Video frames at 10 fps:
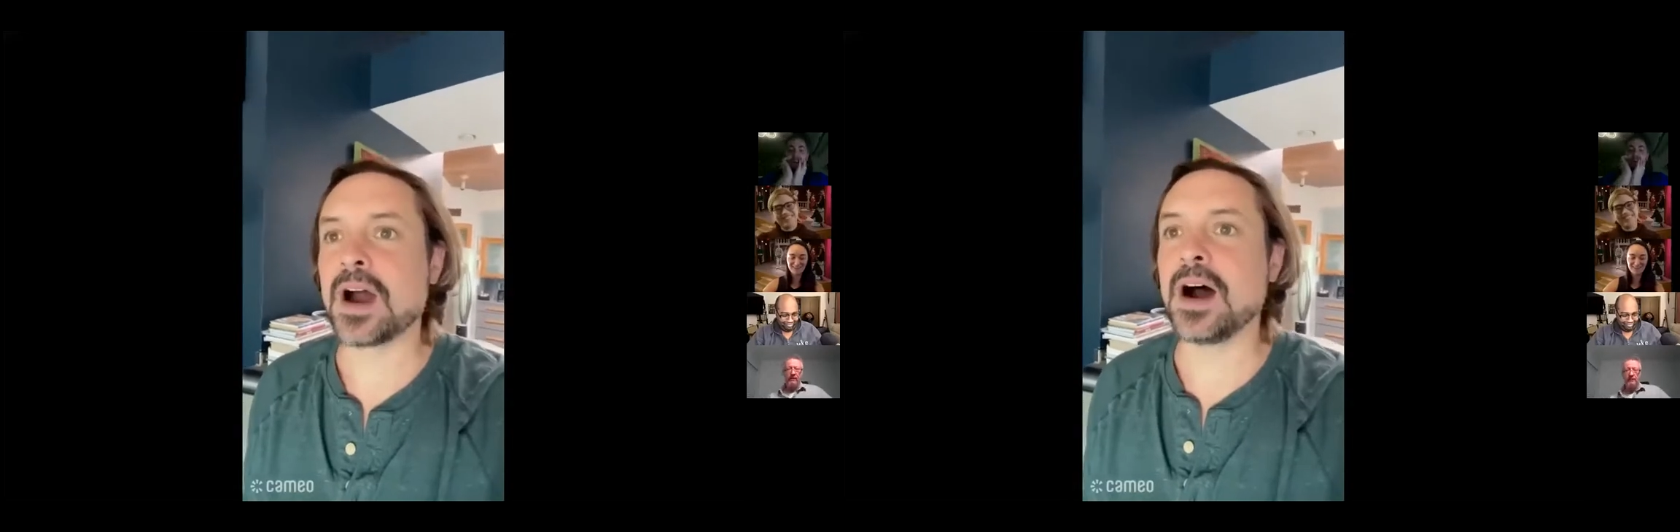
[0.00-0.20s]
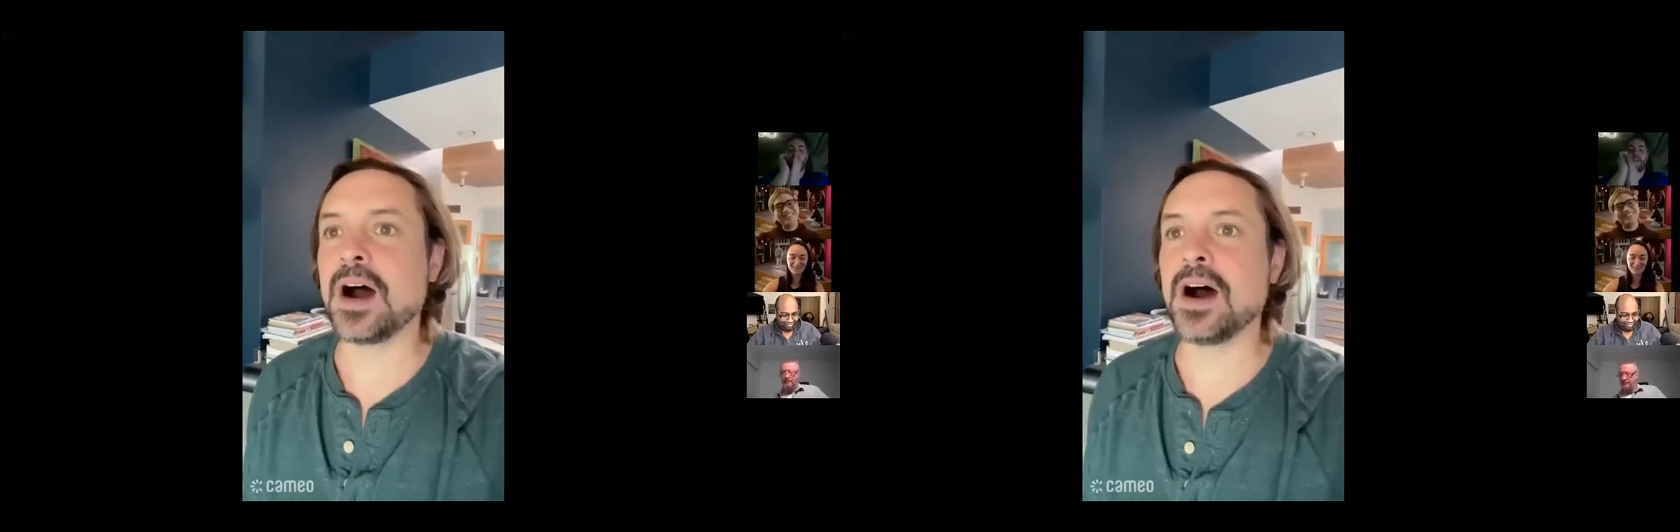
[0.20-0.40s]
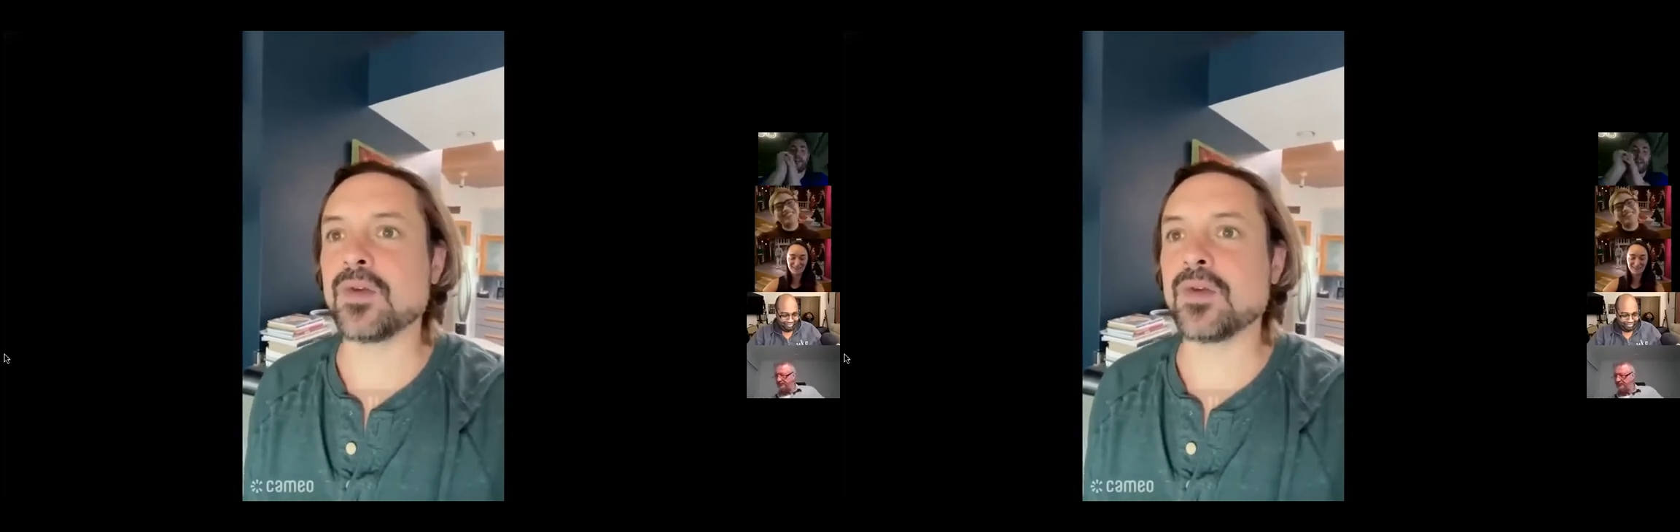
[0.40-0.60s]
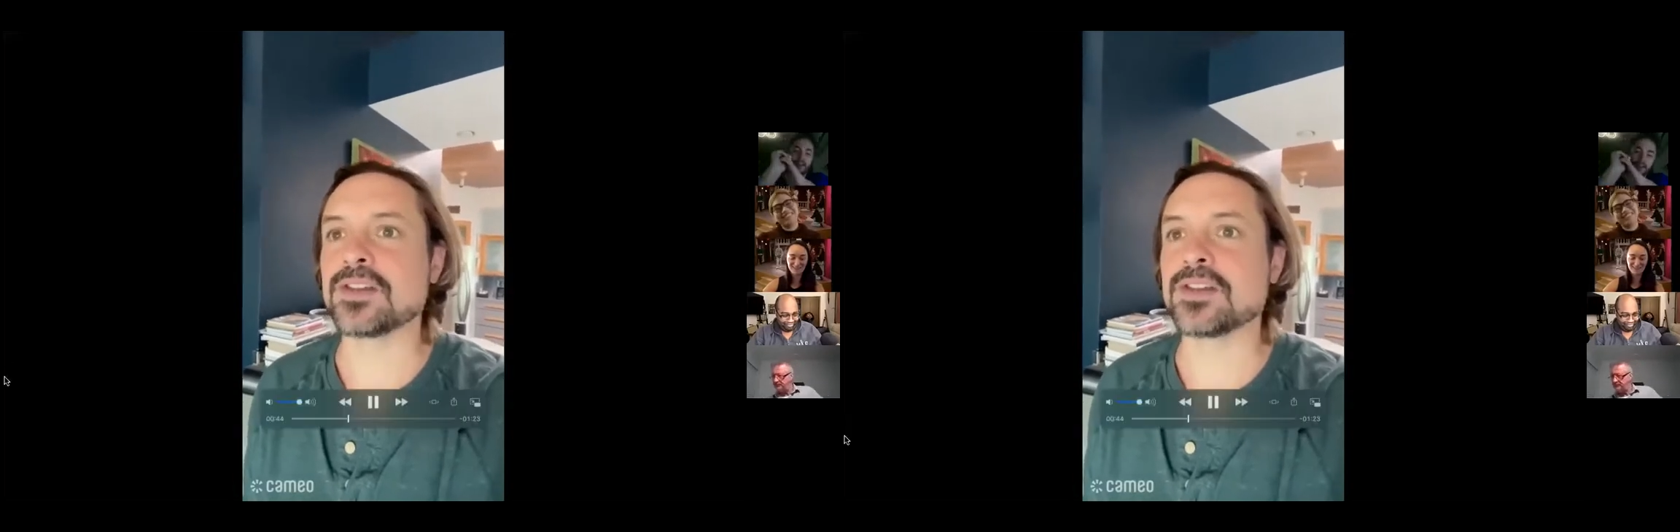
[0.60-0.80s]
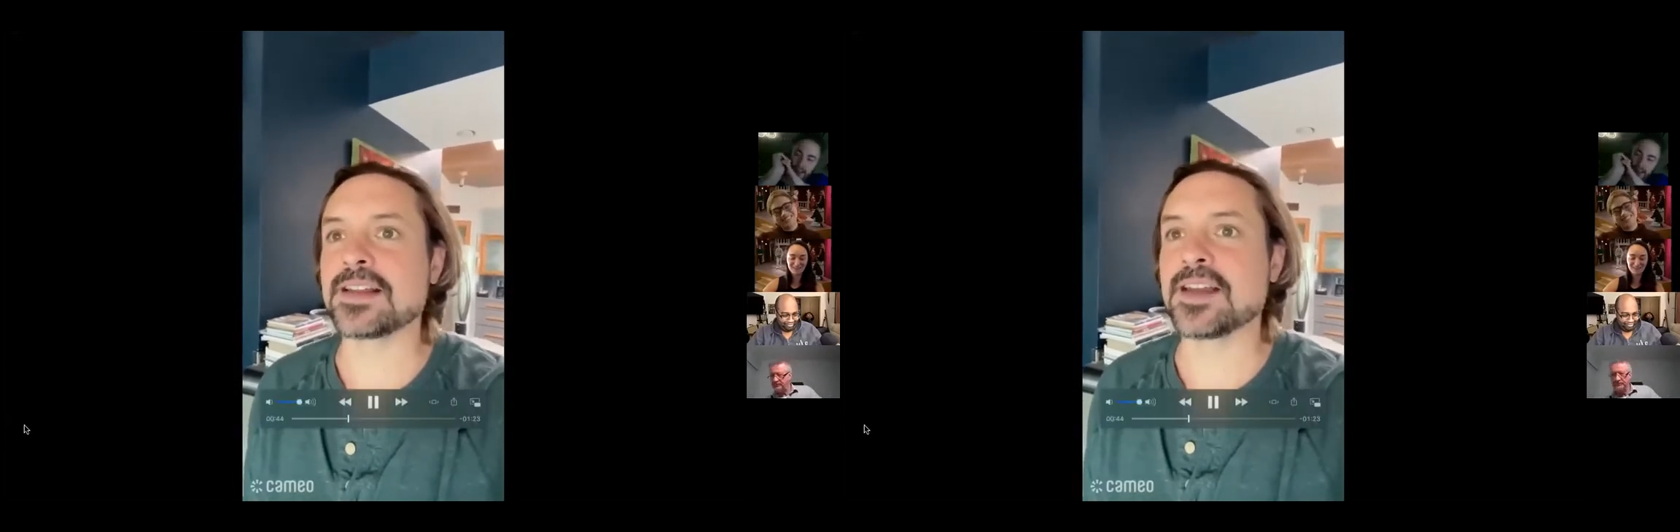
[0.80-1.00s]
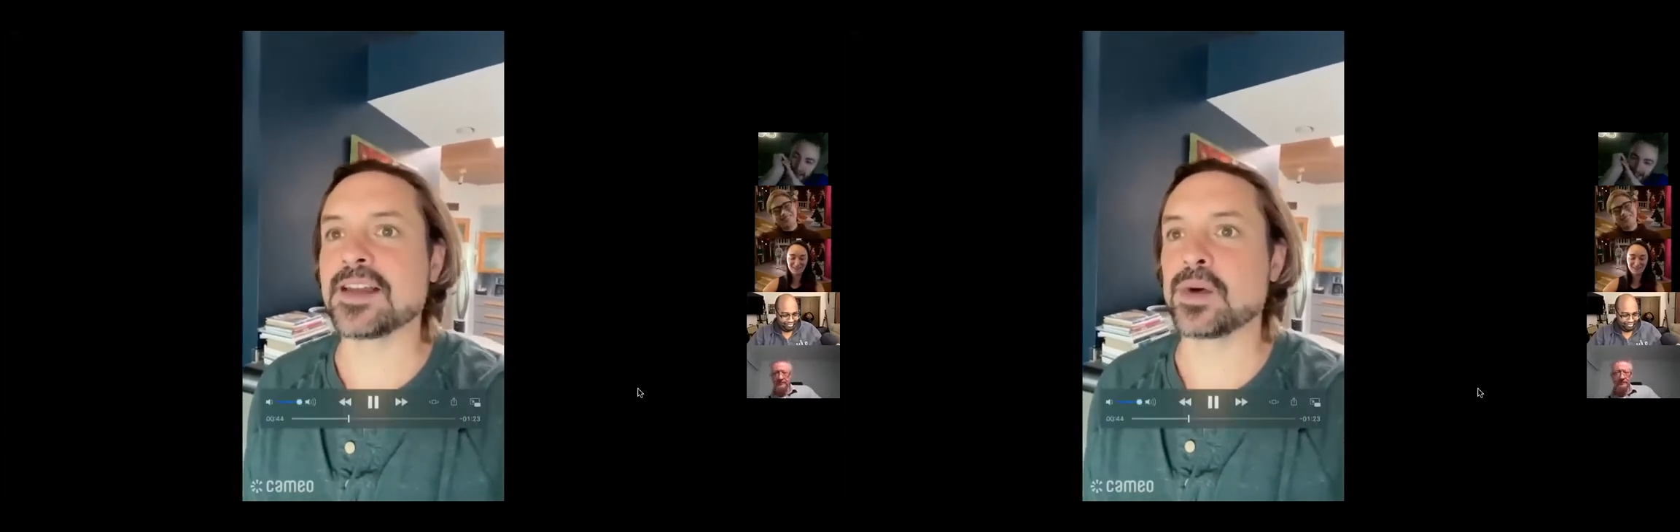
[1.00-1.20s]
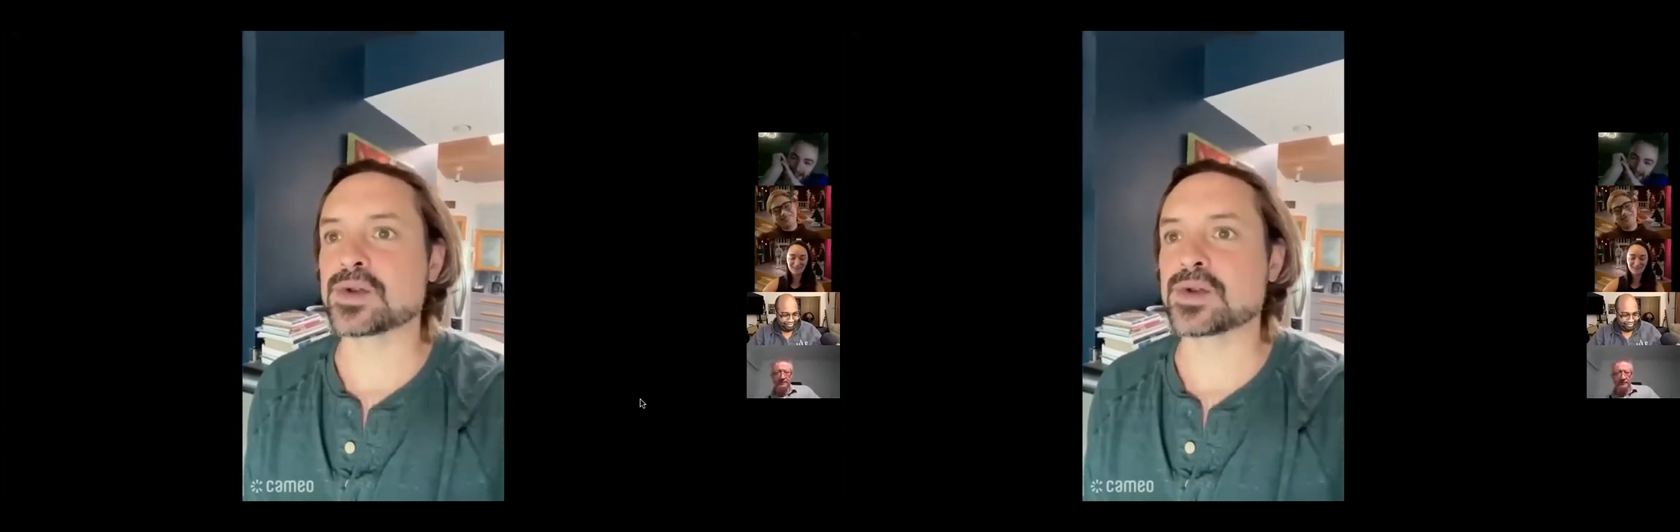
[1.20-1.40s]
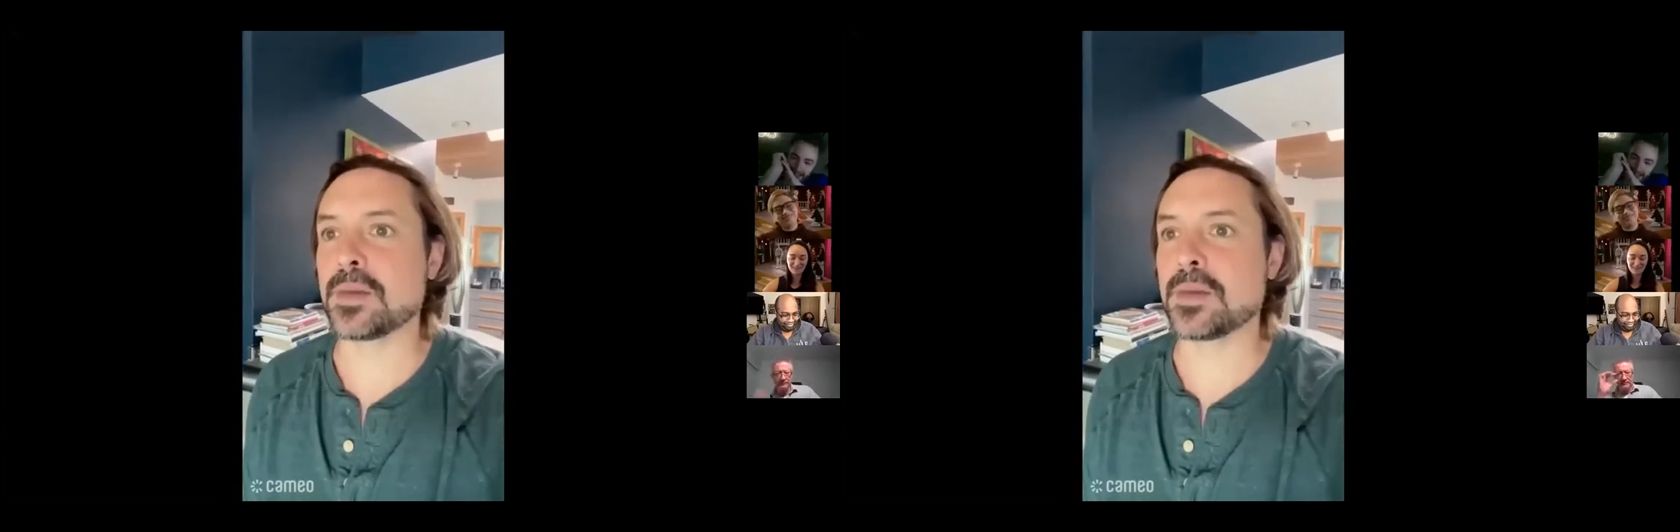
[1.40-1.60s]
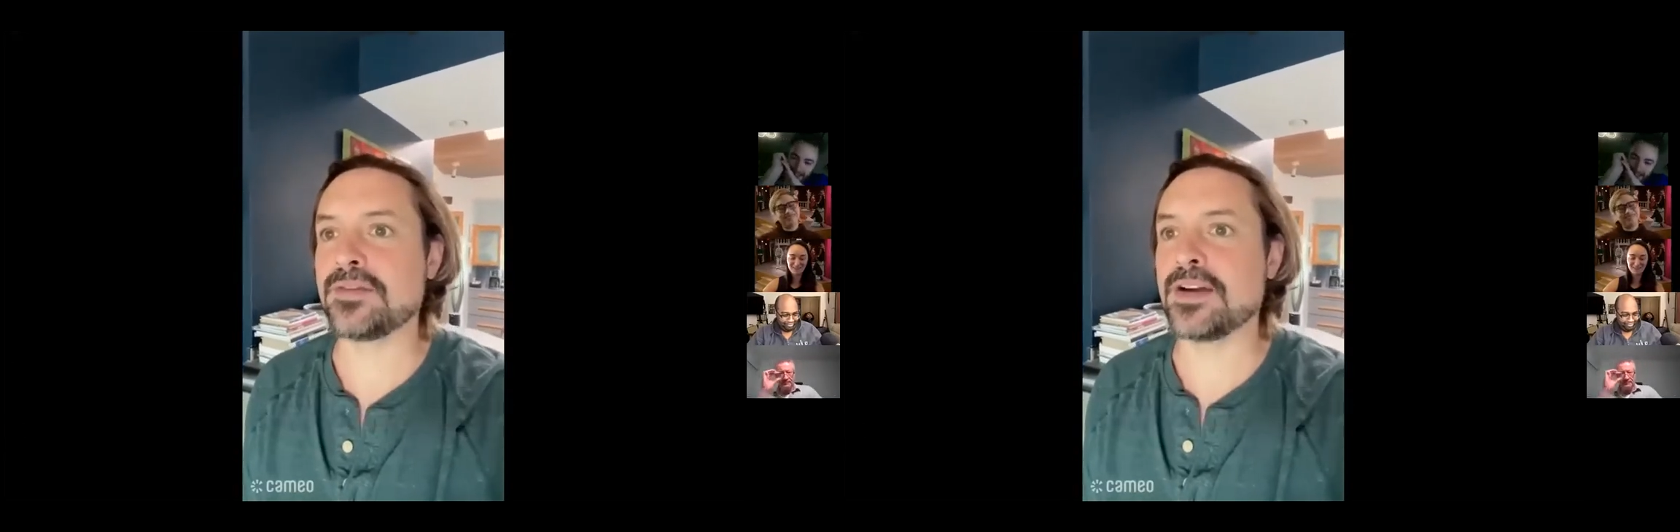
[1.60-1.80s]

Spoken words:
of what it's like there, which was one of my